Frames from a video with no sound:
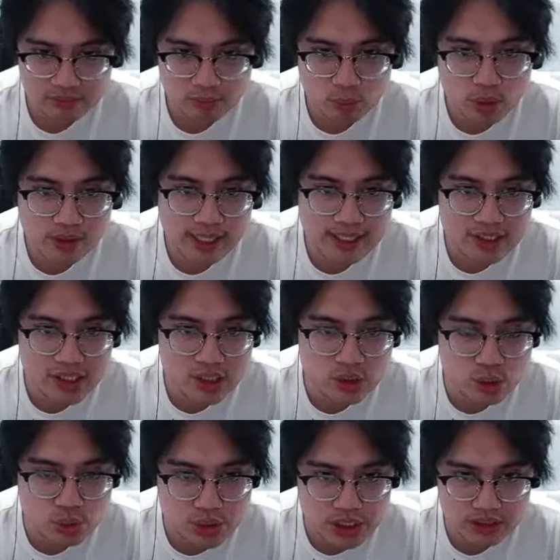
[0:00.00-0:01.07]
More range than
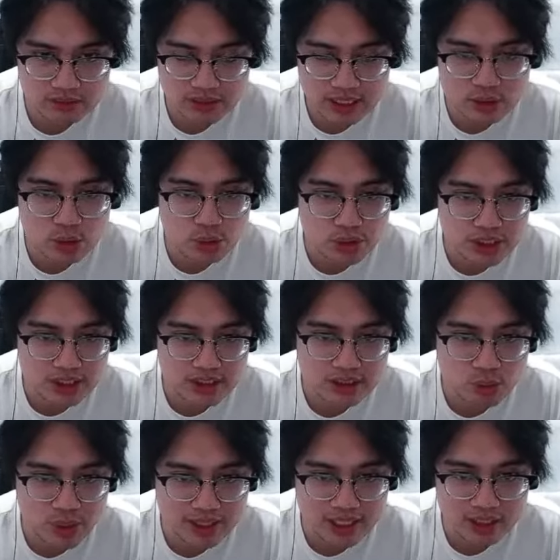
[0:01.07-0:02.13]
Sushin. And Sushin is
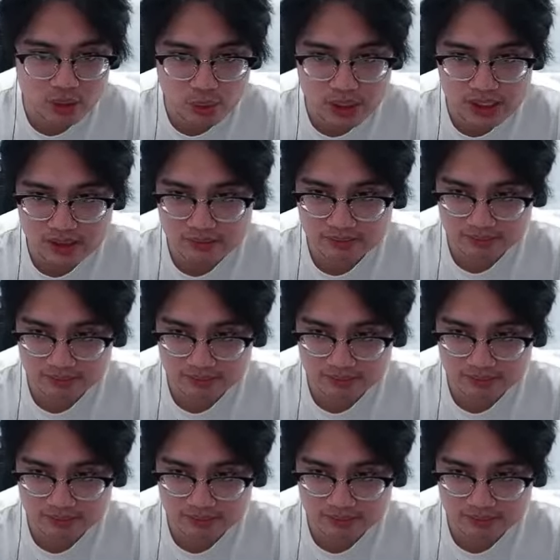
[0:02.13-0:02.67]
quite annoying.